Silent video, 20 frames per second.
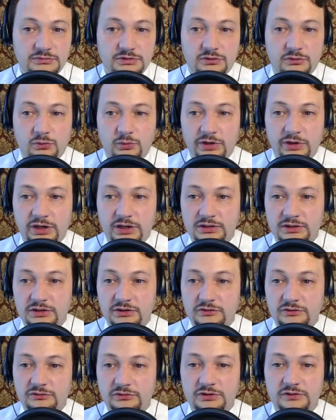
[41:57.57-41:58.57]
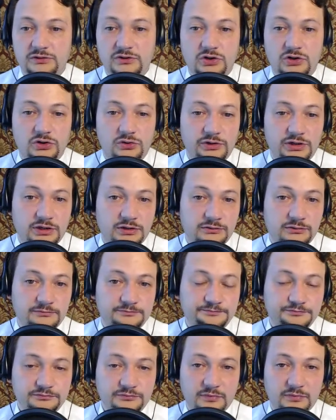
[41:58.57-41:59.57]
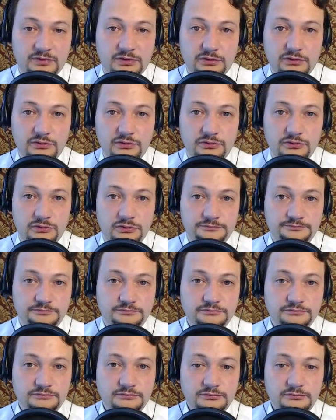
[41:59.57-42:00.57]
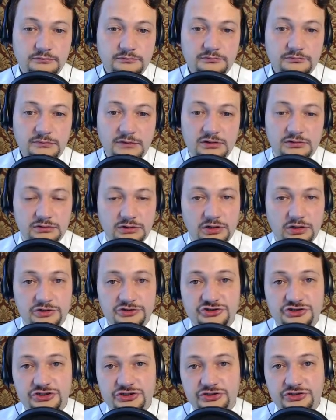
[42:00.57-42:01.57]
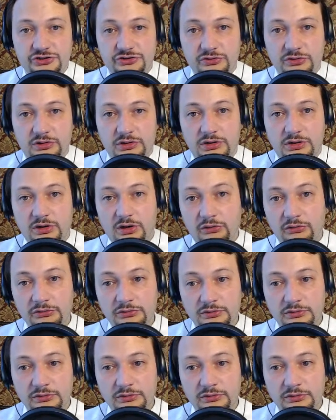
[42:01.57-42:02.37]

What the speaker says: When you are going to launch your own